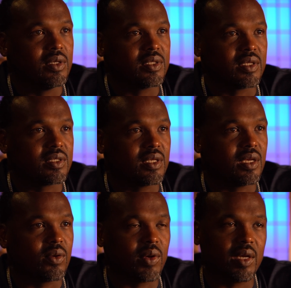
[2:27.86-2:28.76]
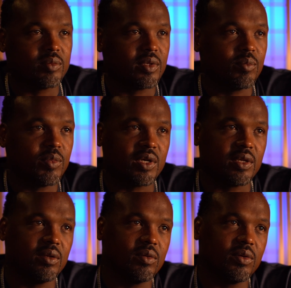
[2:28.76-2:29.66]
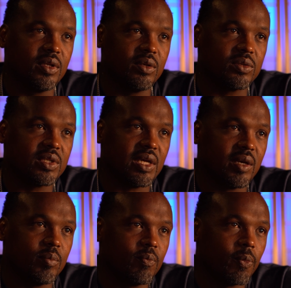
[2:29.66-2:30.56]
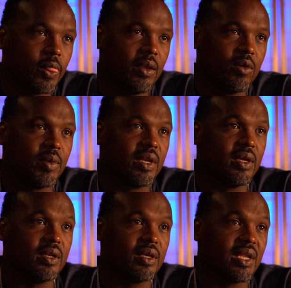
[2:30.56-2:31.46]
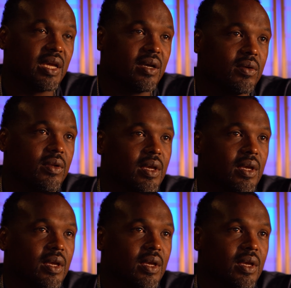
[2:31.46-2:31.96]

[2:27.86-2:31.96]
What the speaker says: As they say, crabs in a bucket, you don't need no top. Ain't nobody gonna get out.